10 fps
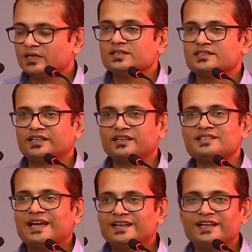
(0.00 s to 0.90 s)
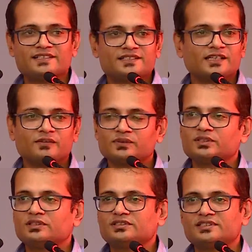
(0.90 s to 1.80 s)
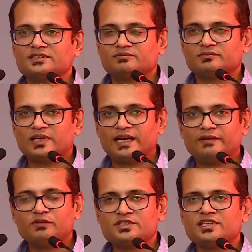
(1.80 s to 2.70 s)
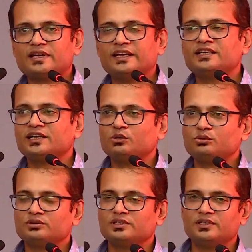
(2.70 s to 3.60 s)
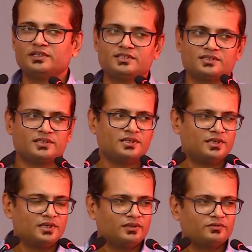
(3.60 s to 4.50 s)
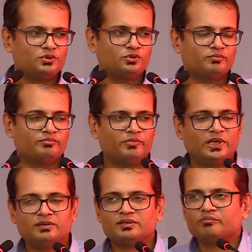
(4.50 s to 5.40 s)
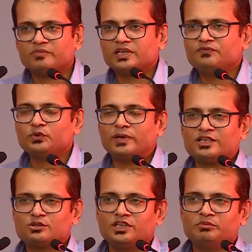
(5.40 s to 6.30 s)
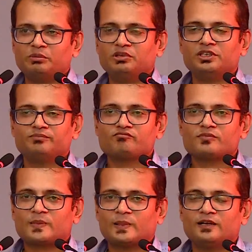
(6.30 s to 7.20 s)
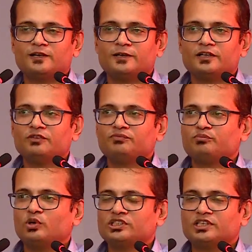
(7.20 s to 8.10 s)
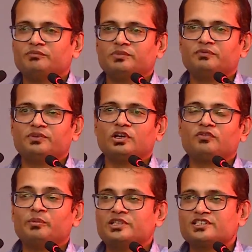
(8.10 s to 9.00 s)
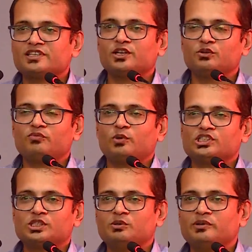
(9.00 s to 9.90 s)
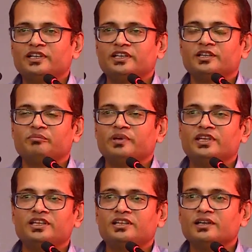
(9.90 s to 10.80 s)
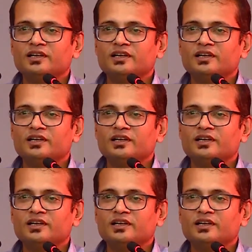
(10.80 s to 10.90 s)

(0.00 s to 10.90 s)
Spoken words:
Second is ideas itself. This, I would say right now is, if you actually maybe, if you are from HSR, you will possibly be hitting many